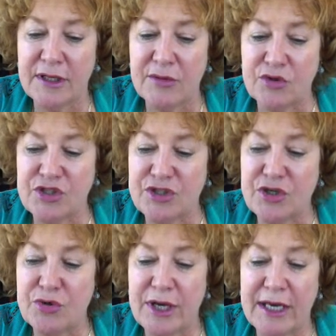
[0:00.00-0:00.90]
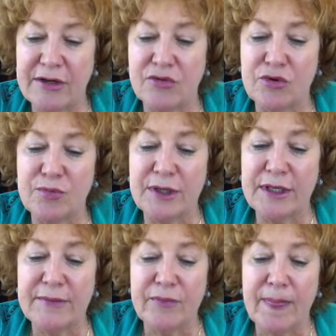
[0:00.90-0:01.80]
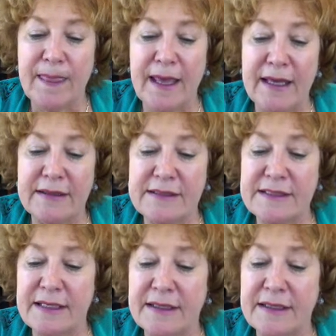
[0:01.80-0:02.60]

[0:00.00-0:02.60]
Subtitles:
which is a UK group, and